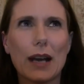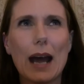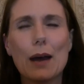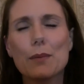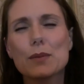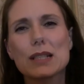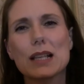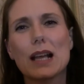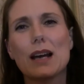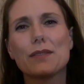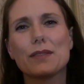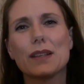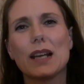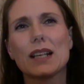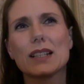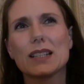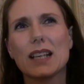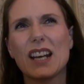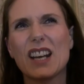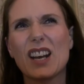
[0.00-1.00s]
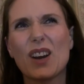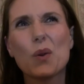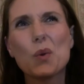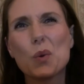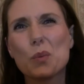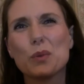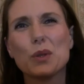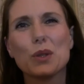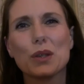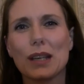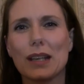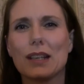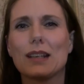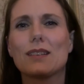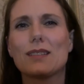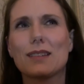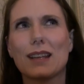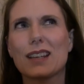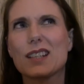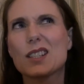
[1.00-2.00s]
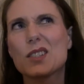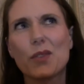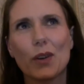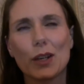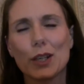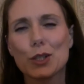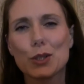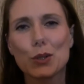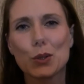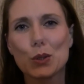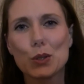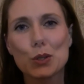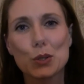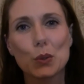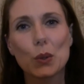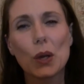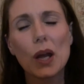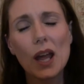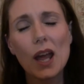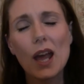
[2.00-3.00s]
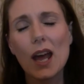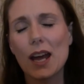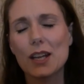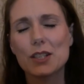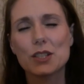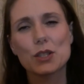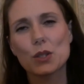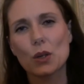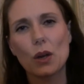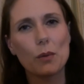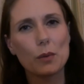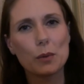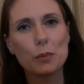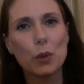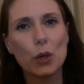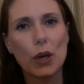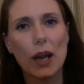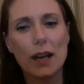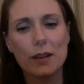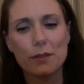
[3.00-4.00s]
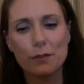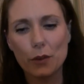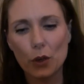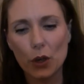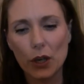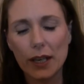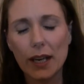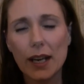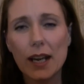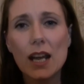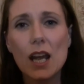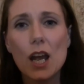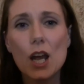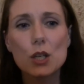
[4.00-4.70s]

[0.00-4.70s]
I was laughing at it, and I hope you kind of think it's funny too, so I just thought I would put it in for you.